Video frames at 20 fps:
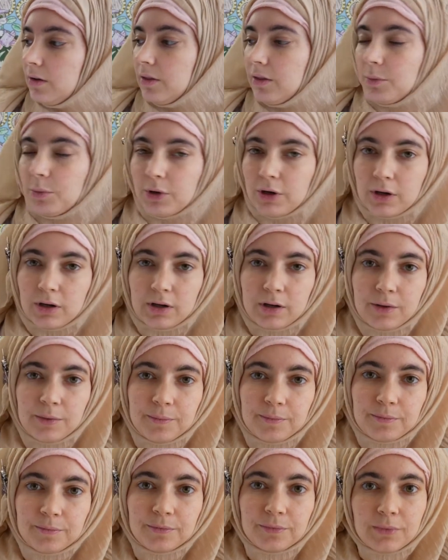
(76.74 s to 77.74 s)
the book.
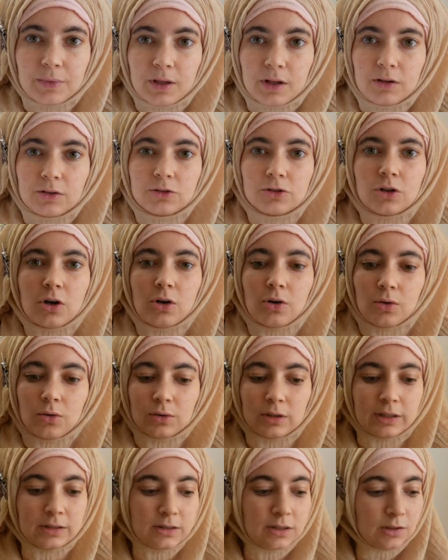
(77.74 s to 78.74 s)
So
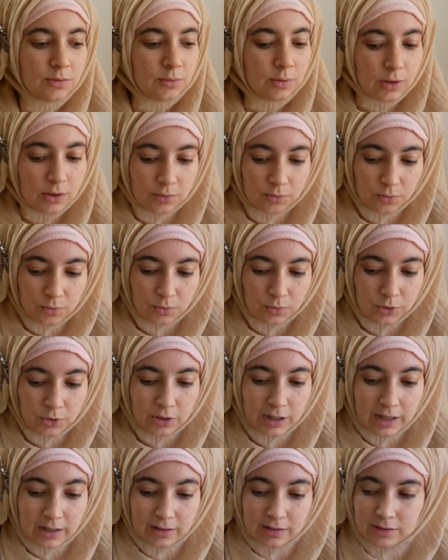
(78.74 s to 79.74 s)
let's see what you
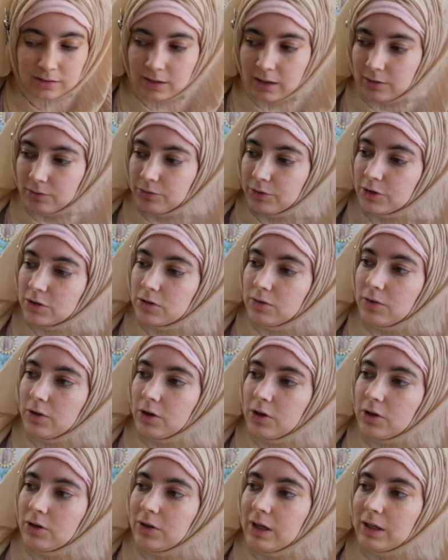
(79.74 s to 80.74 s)
get in the set. First of
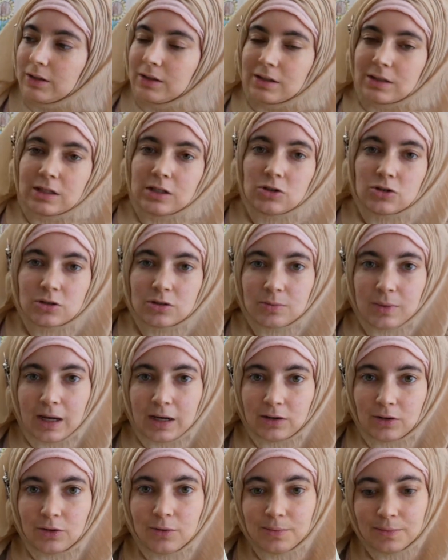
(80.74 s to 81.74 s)
all, you get the teacher's
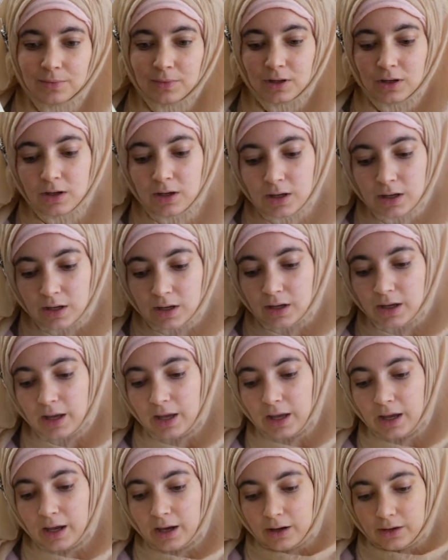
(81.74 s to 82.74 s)
manual,
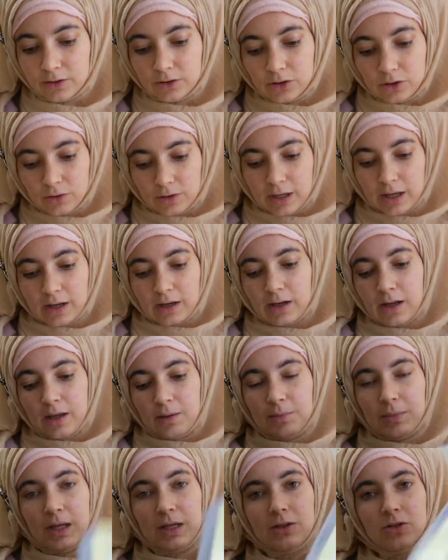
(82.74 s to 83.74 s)
and you get a
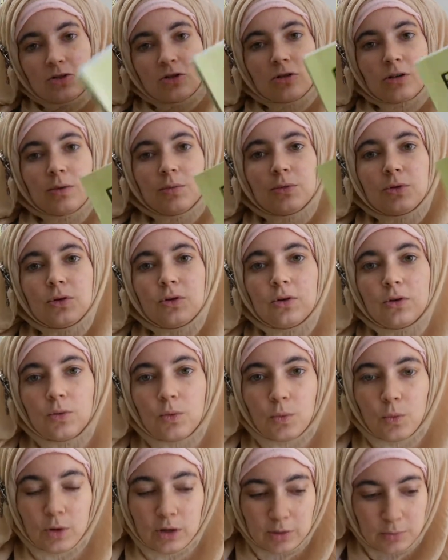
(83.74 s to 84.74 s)
manuscript
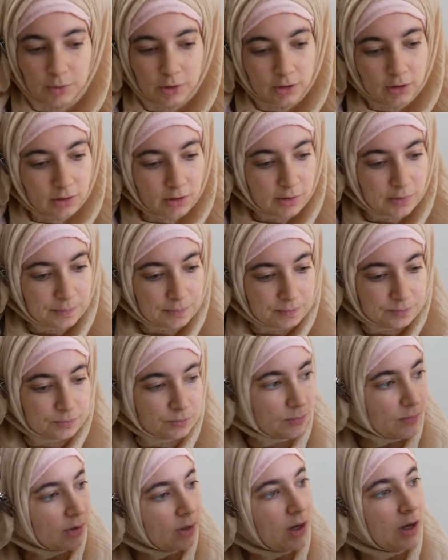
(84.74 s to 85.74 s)
workbook.
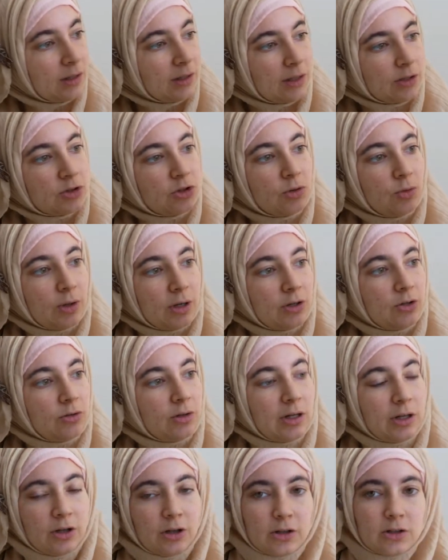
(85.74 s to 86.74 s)
Unless you want to do
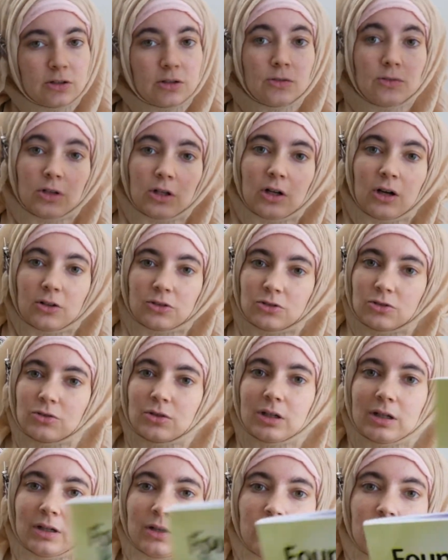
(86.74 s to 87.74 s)
it in cursive, you can also do
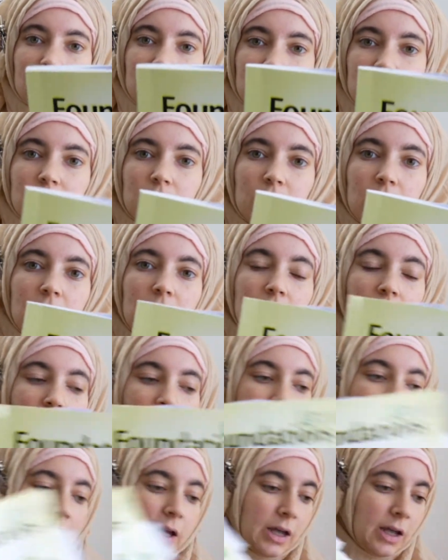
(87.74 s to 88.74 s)
it in cursive.
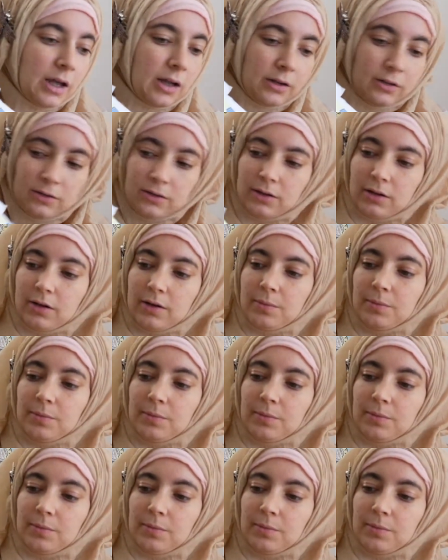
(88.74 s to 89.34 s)
And